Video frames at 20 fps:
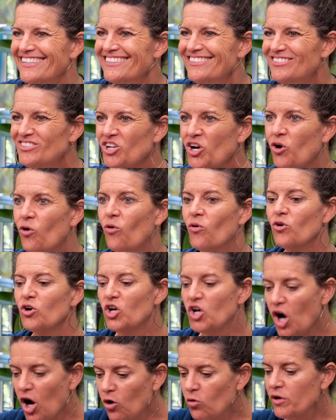So
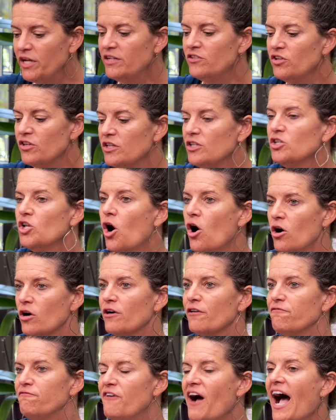go into the
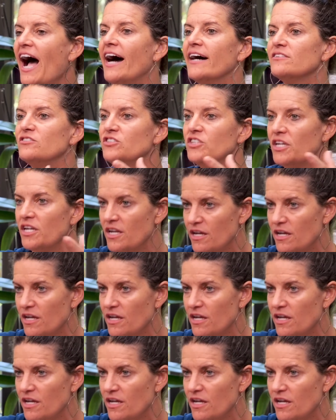longer fast